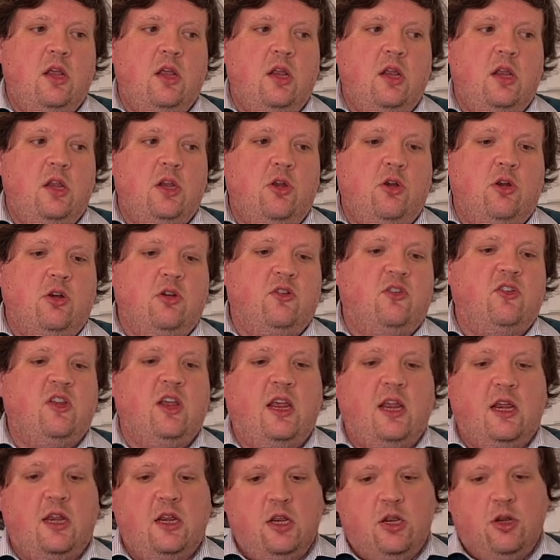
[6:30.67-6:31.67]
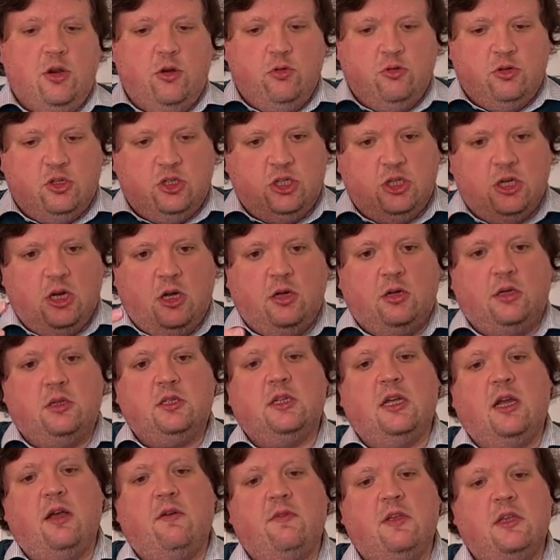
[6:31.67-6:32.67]
you can take huge chunks
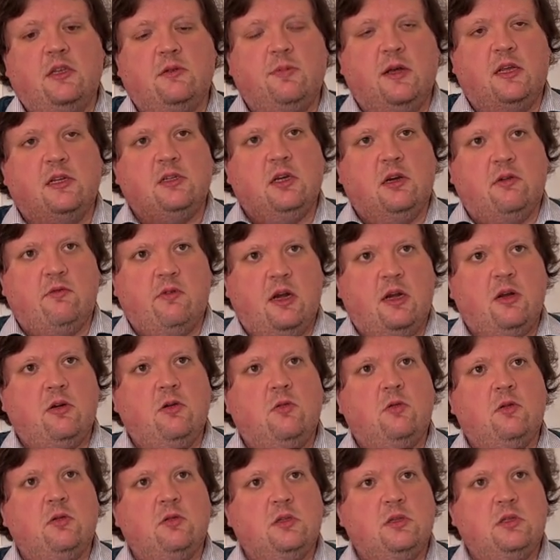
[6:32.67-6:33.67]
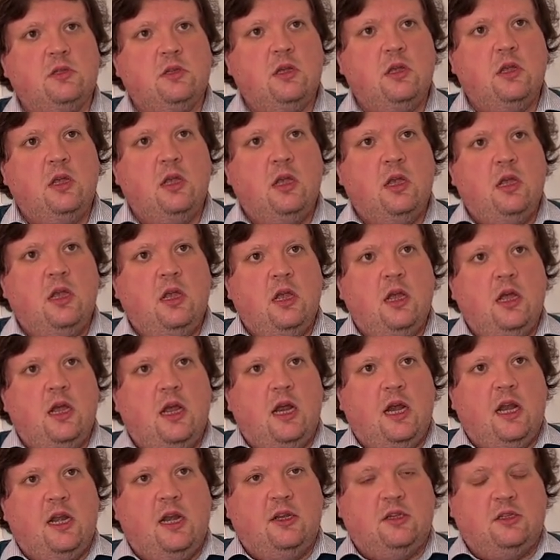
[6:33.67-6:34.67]
out of these betting records,
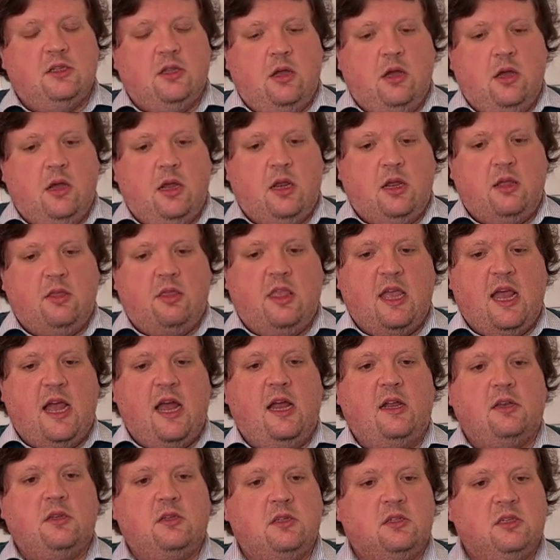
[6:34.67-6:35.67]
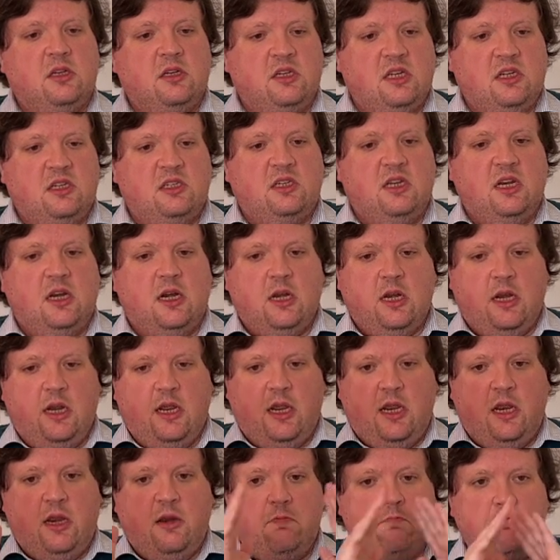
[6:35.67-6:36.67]
and it's like that
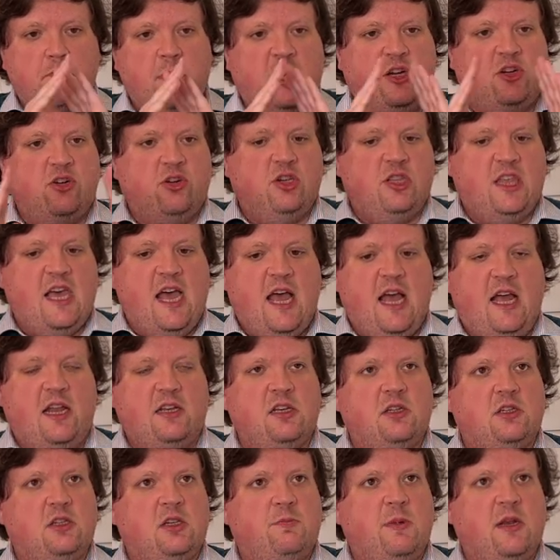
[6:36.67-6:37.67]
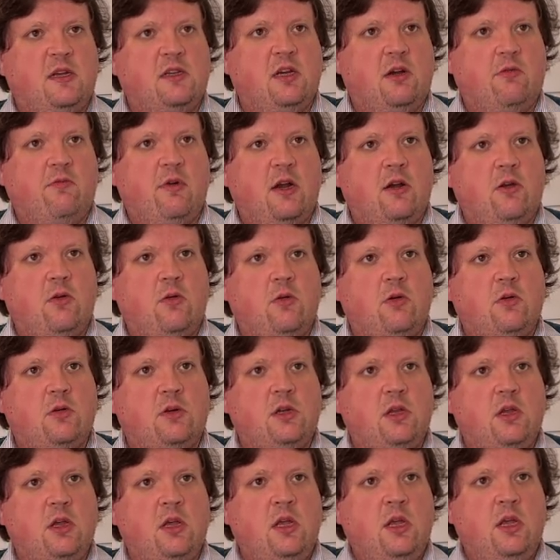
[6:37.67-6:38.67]
statistically measured that as a betting record,
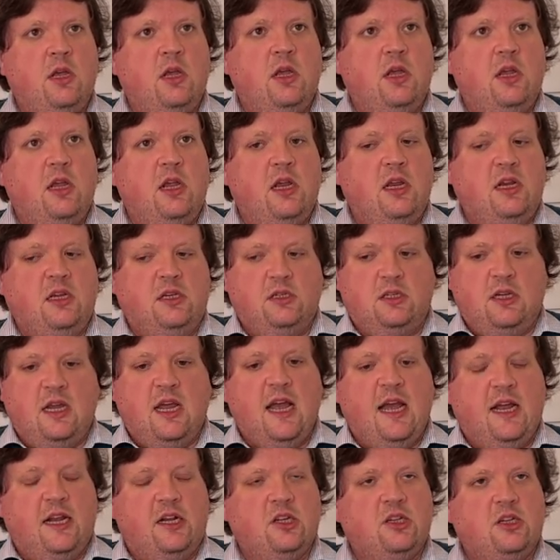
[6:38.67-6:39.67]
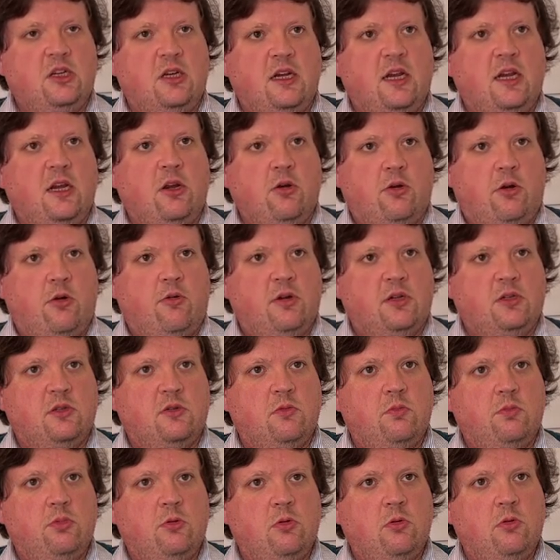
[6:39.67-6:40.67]
he's actually got a crystal
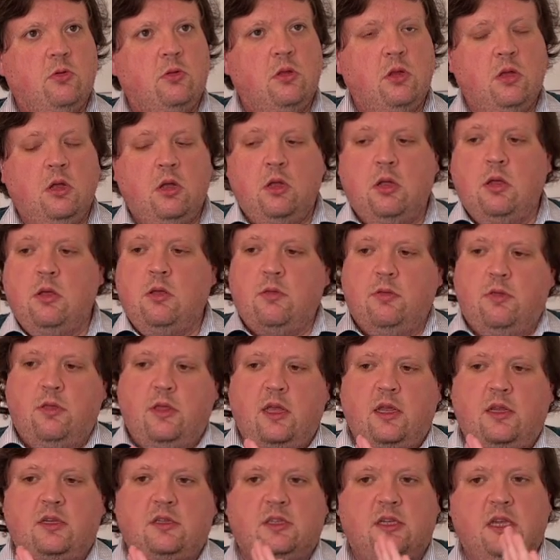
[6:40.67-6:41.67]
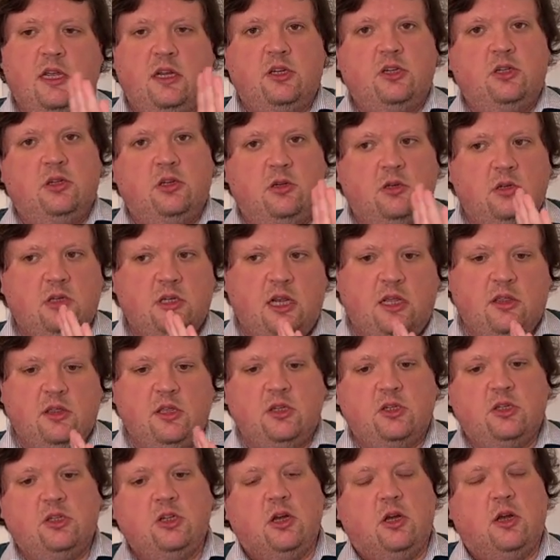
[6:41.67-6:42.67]
ball. This section, take
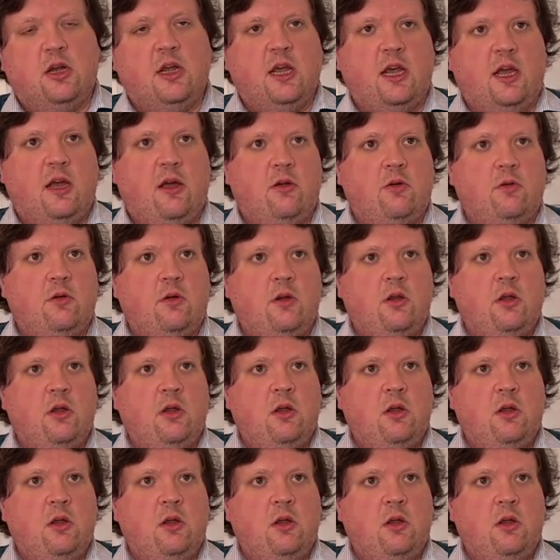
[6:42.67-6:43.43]
this chunk out,